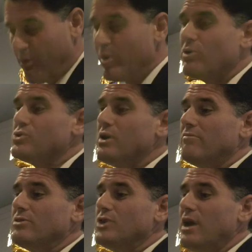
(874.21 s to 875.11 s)
Now we
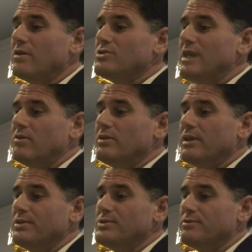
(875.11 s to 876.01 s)
also have the challenge
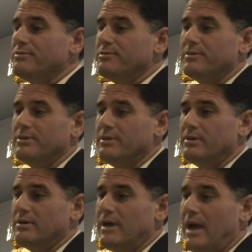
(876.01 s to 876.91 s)
nowadays of
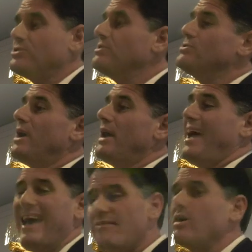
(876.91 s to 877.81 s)
actually
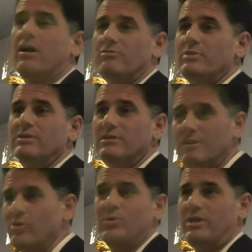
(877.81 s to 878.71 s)
trying to have a government
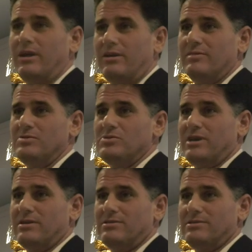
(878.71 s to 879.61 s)
to deal with any of
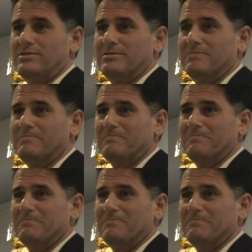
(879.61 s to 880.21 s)
these challenges.